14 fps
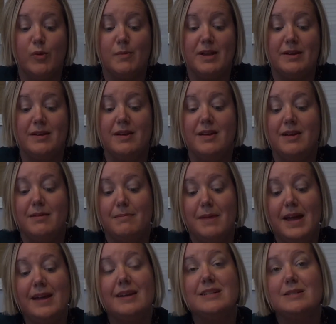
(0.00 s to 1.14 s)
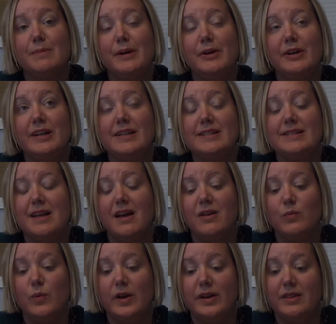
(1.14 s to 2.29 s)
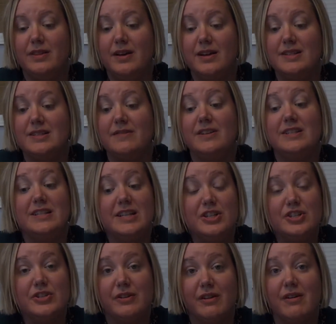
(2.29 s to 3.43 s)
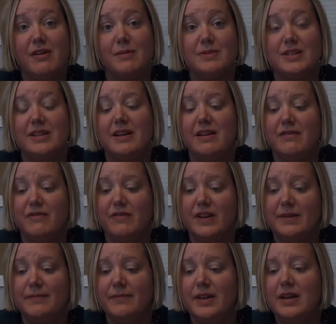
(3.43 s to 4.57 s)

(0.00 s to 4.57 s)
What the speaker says: women may experience unwanted thoughts of intentional harm to the infant.